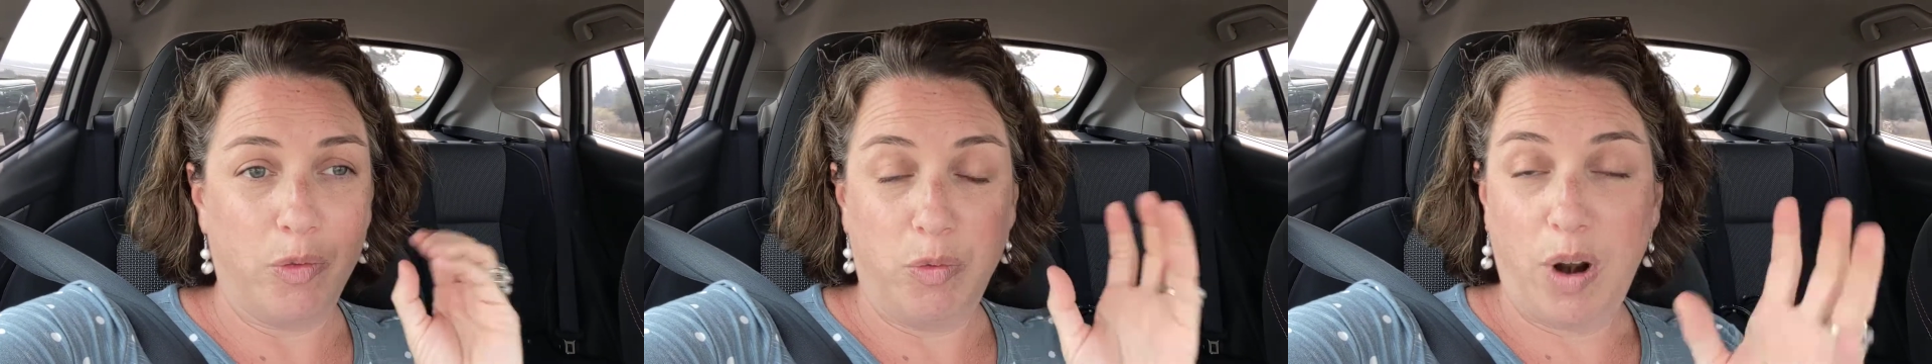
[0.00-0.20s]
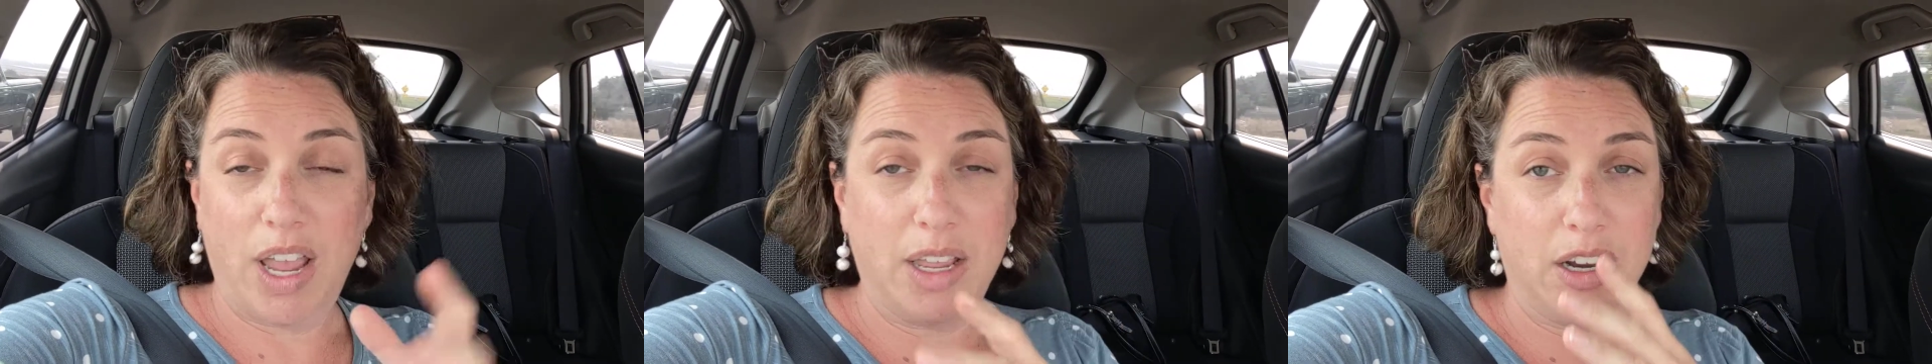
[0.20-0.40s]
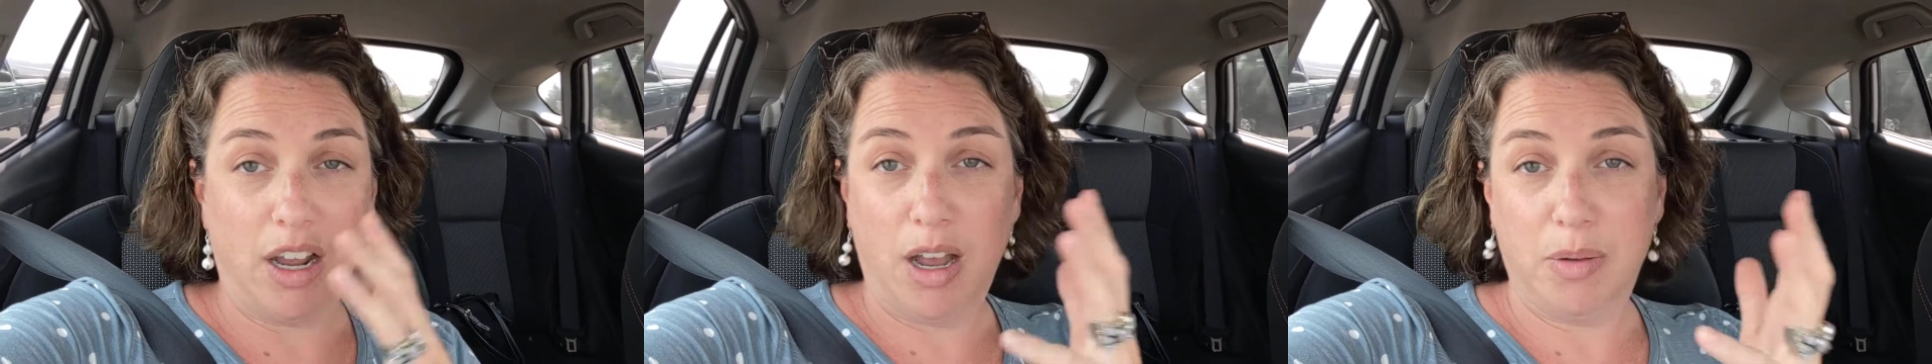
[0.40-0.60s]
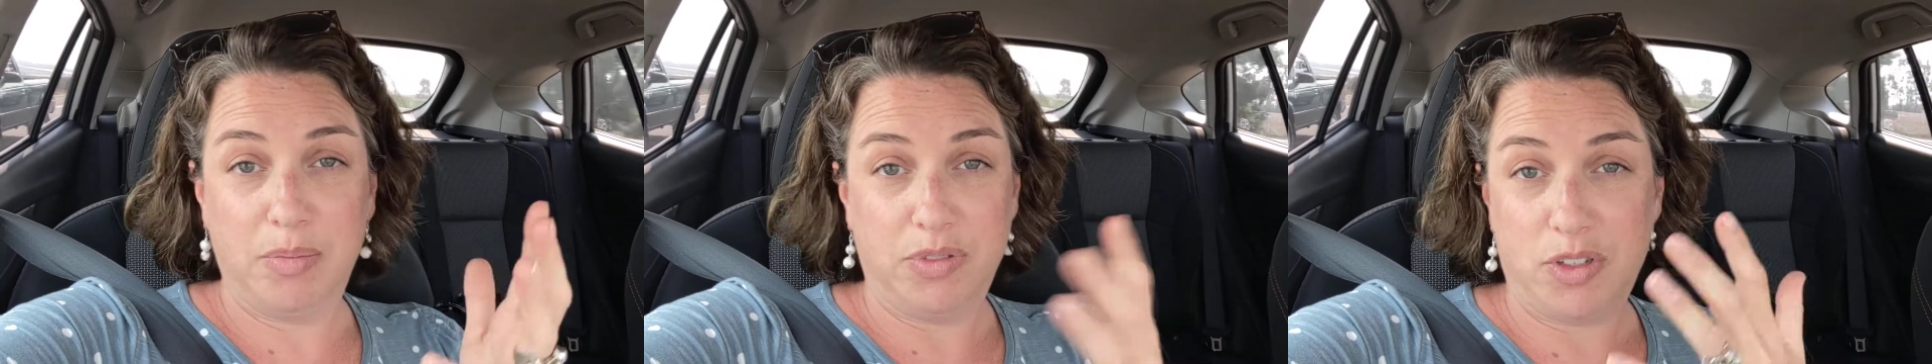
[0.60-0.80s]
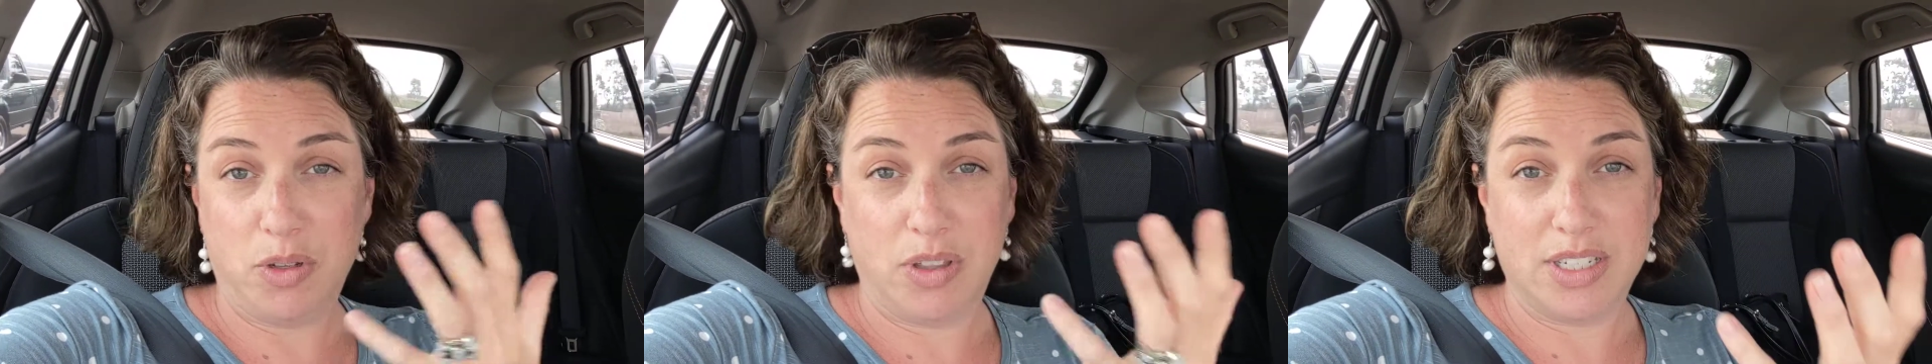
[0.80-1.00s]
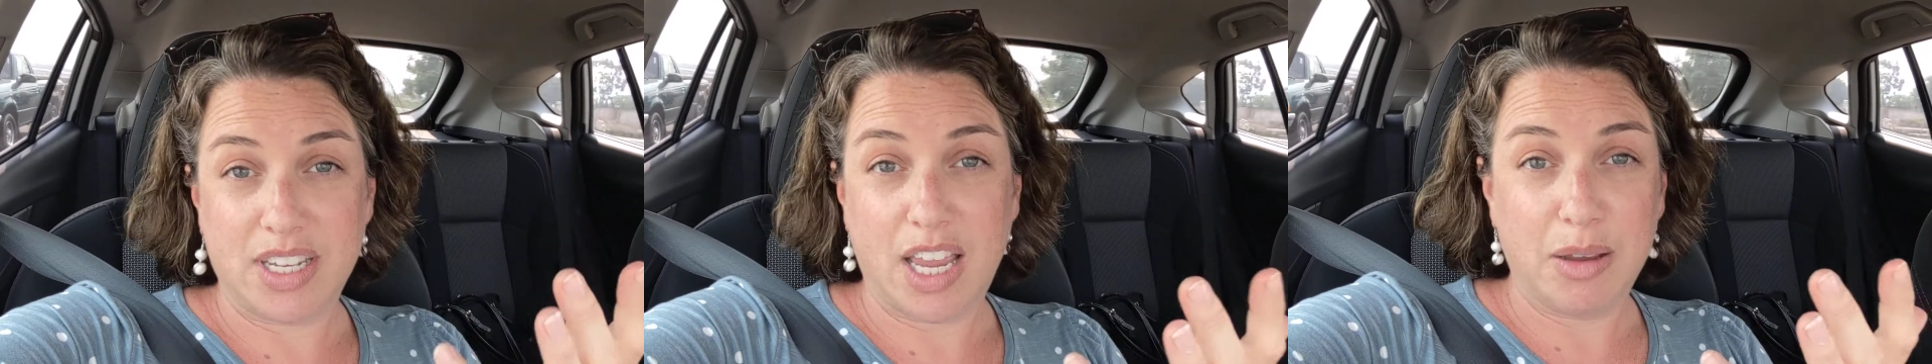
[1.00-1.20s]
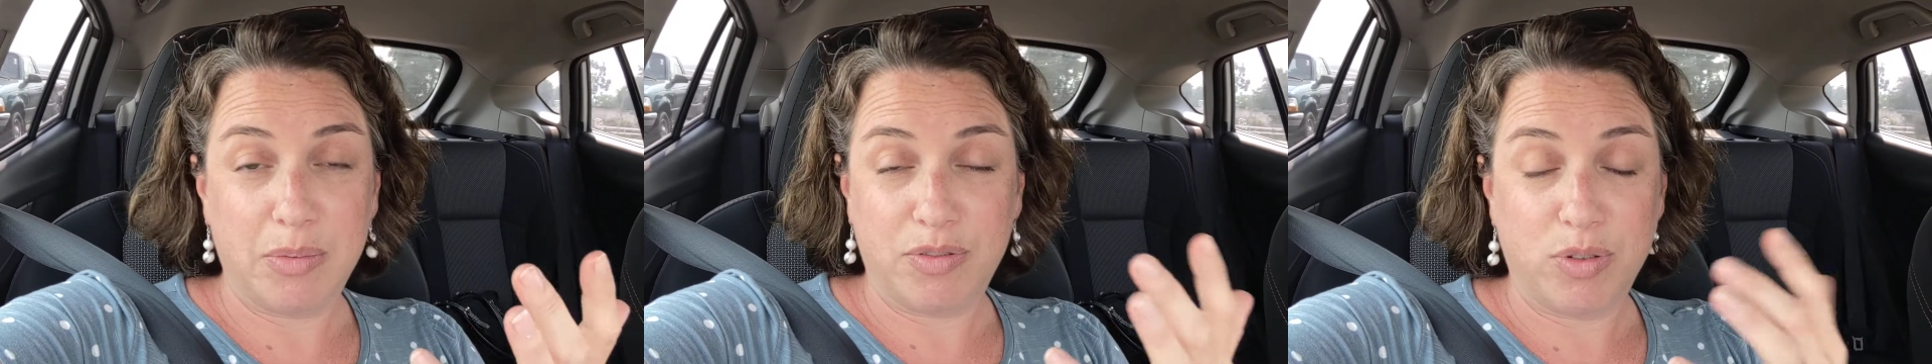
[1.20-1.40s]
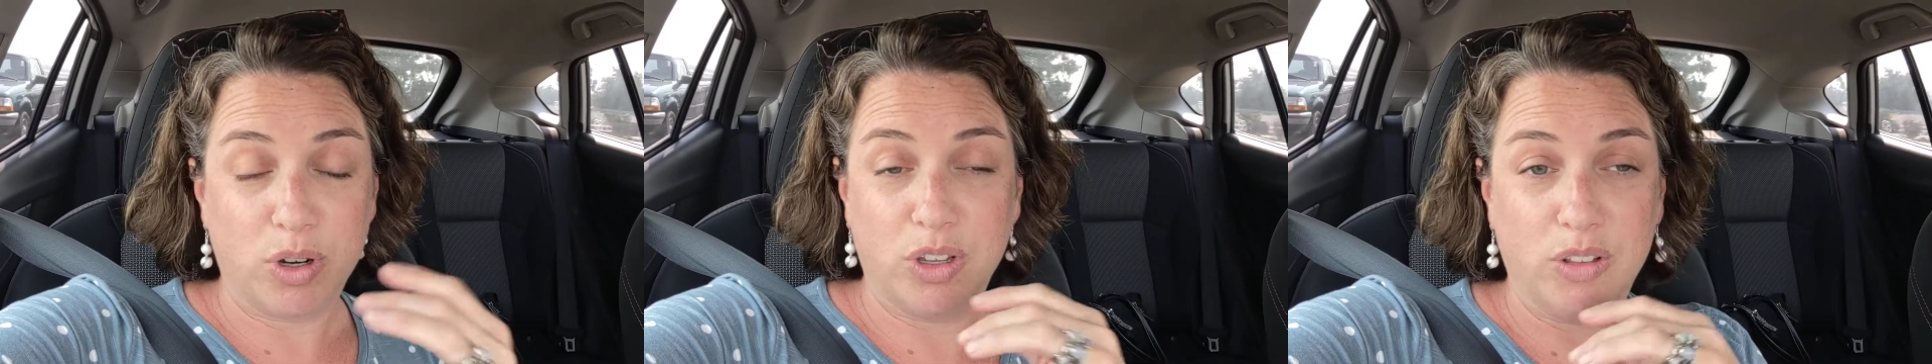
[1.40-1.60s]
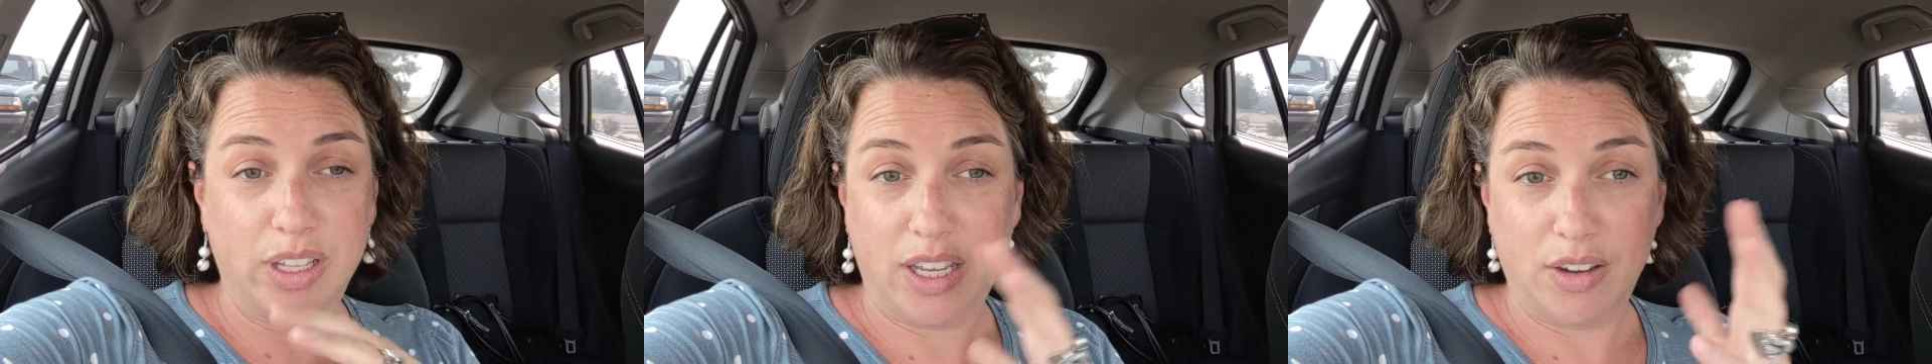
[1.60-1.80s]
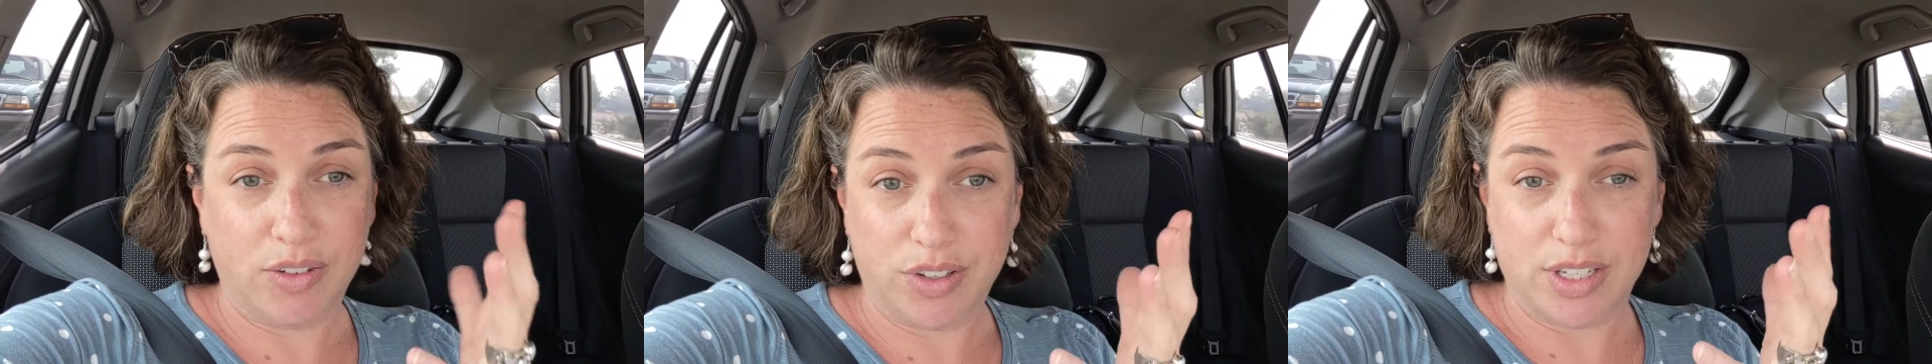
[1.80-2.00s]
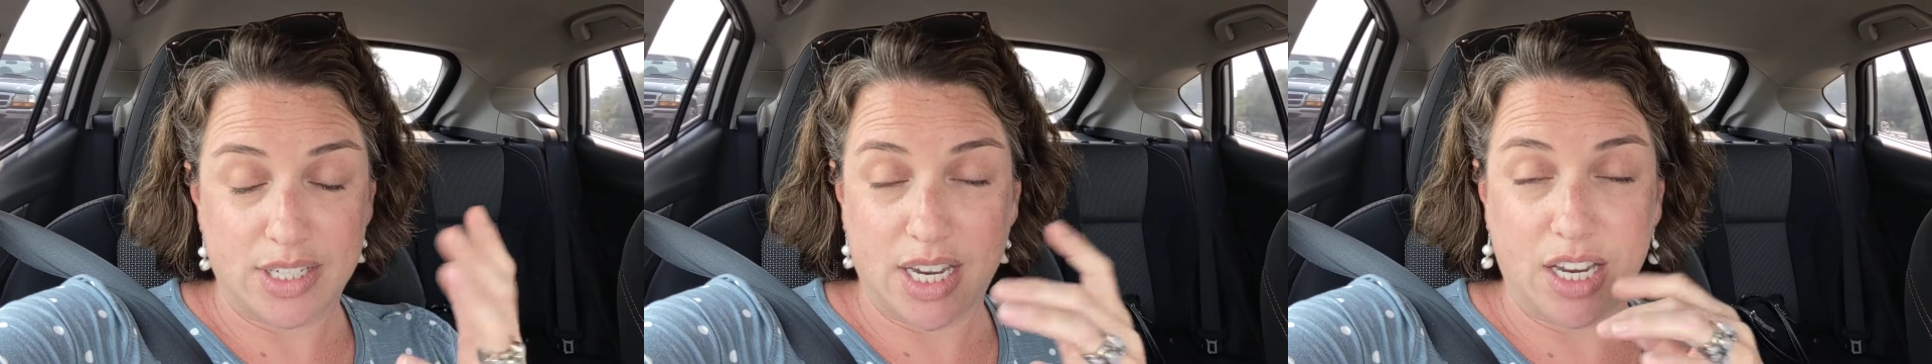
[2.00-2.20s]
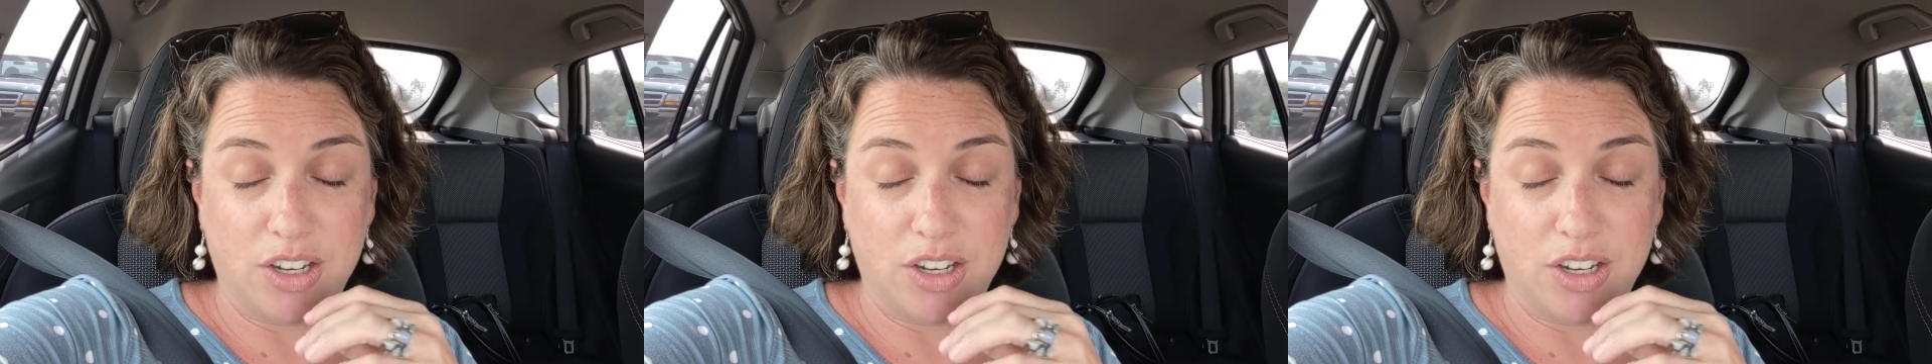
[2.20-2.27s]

right up to the day before you leave or the day